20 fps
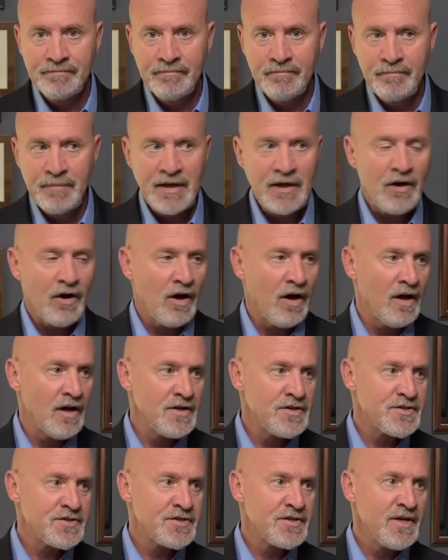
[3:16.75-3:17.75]

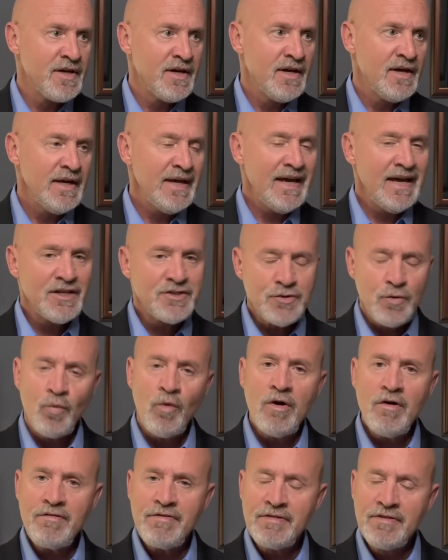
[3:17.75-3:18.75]
because it's
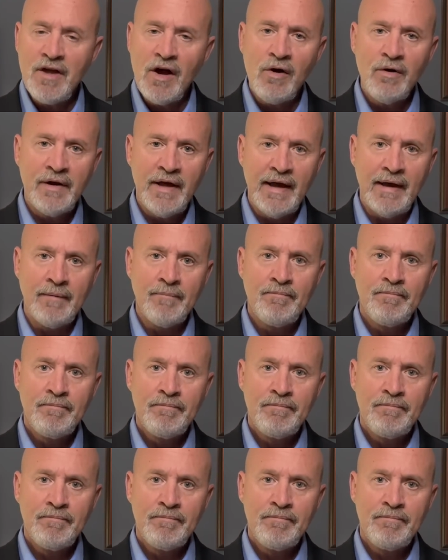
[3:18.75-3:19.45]
worth noting